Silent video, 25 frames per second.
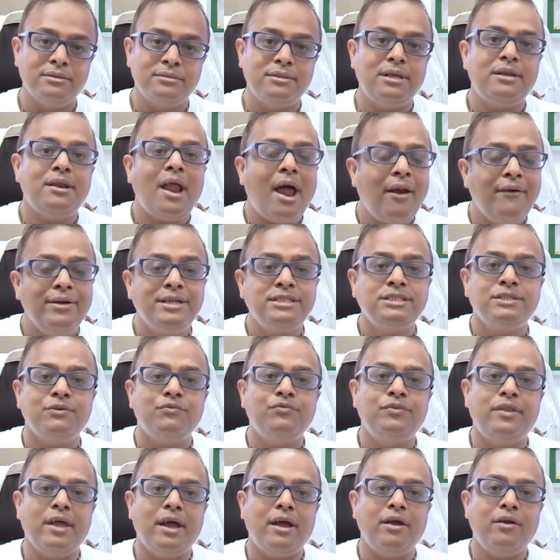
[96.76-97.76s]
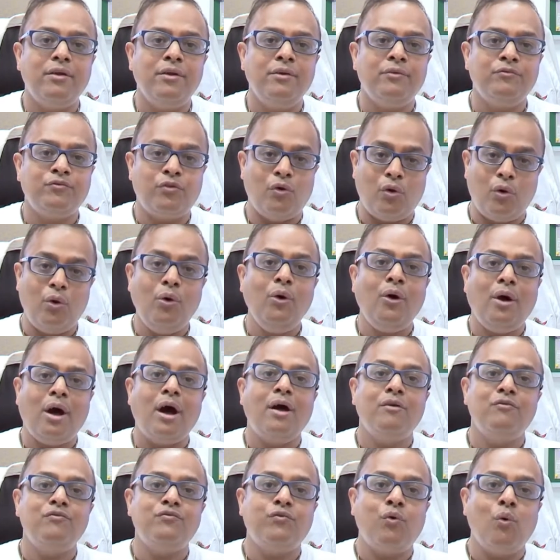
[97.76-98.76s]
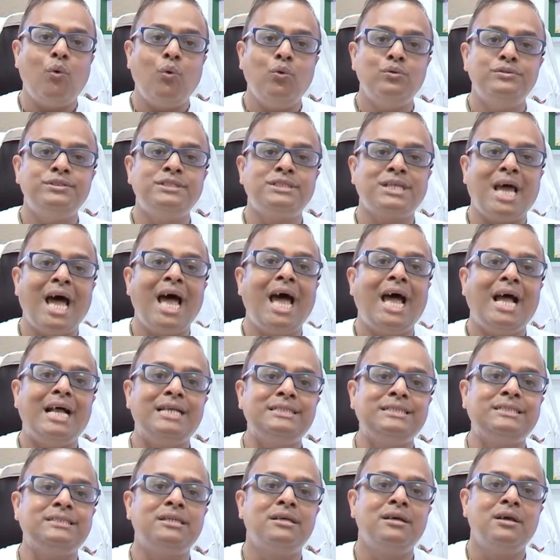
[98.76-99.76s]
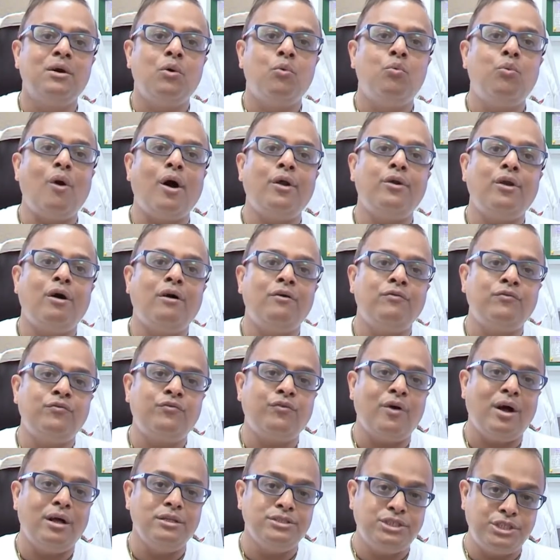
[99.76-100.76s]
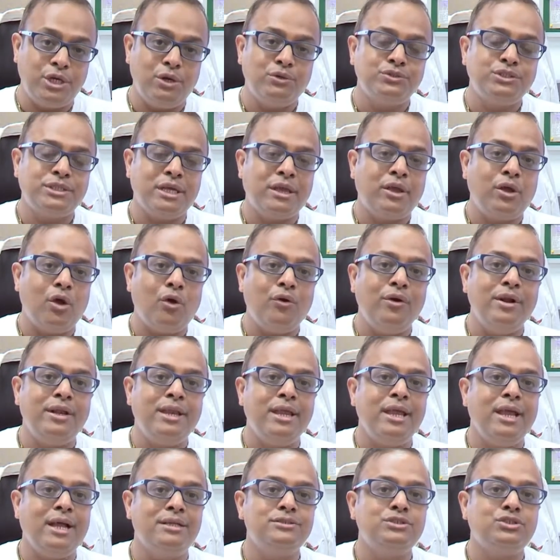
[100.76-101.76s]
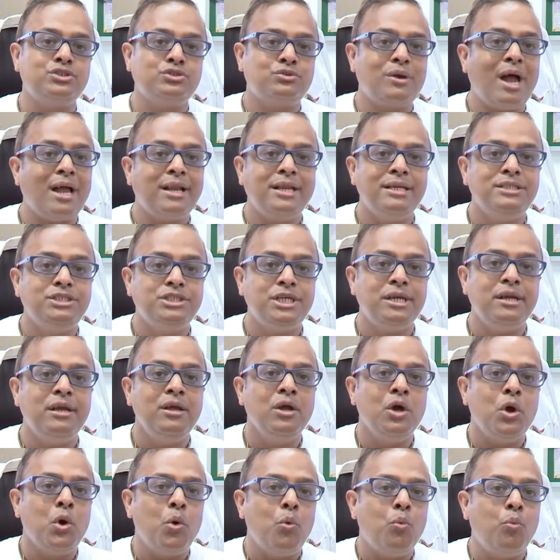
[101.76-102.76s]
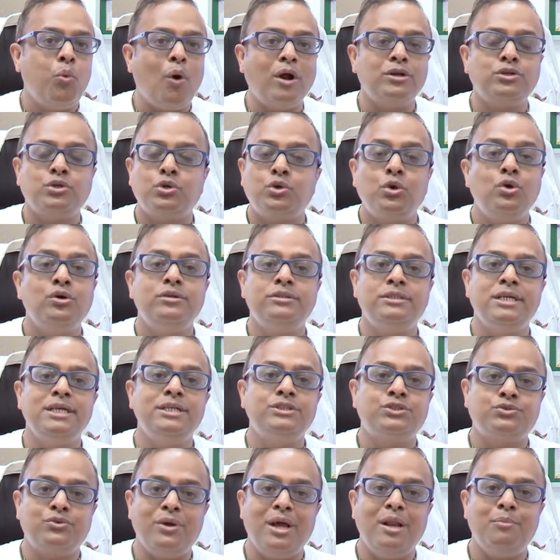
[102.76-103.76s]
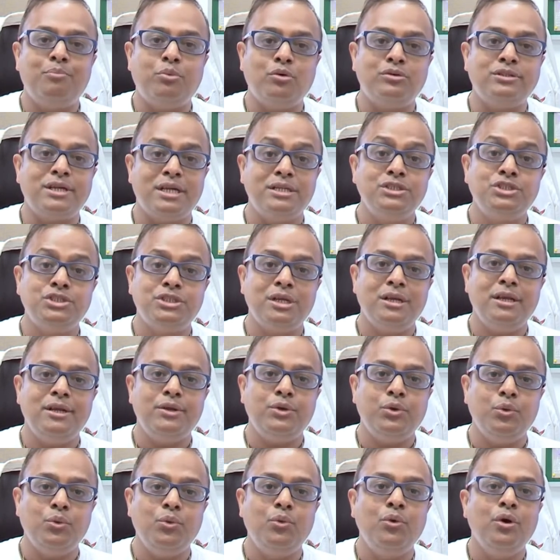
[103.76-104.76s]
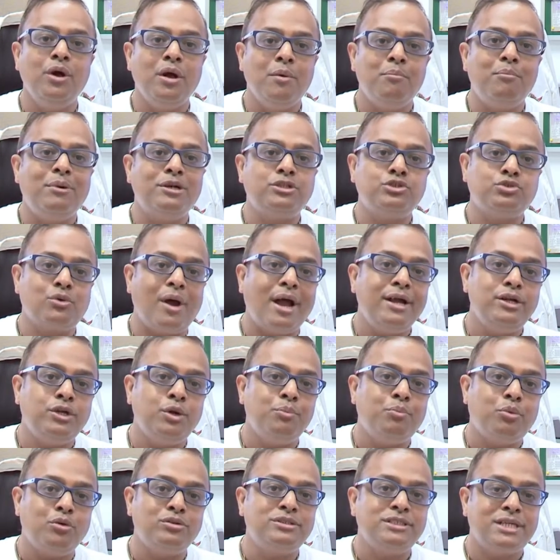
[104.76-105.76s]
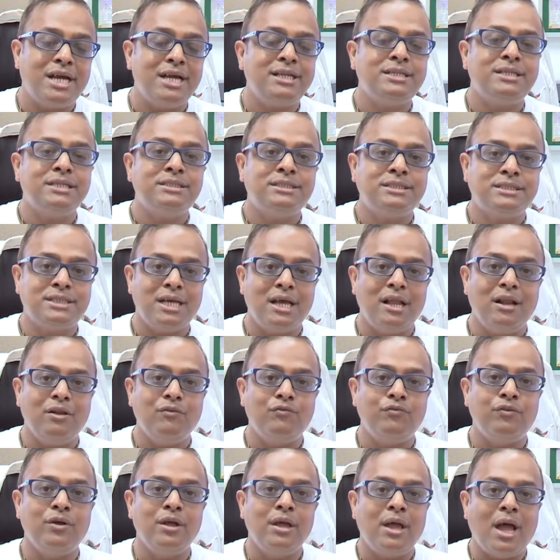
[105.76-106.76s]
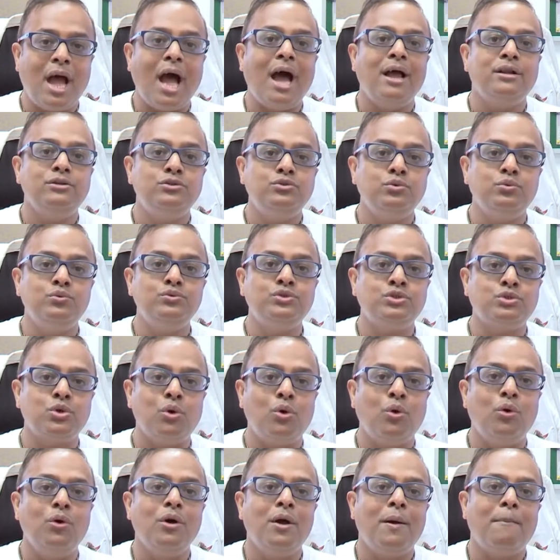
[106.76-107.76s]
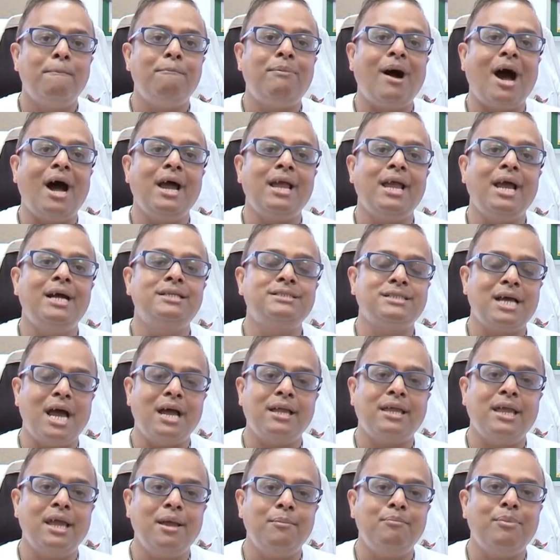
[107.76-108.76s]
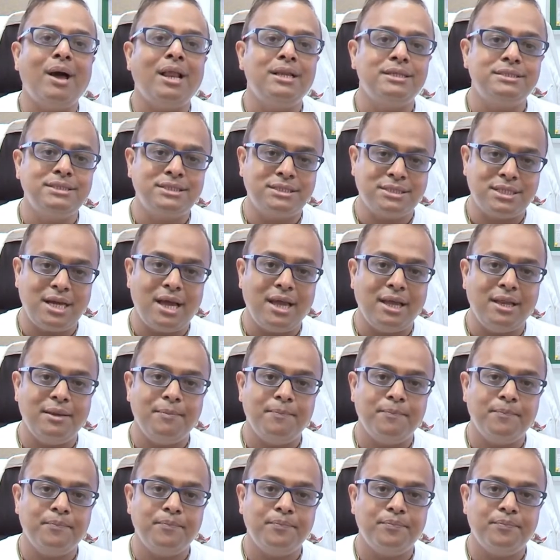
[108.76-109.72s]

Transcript: The narrative, therefore, unfolds as one of uh, geosecurity and strategy. What could Israel potentially do but try to protect itself and do so by attacking Palestine?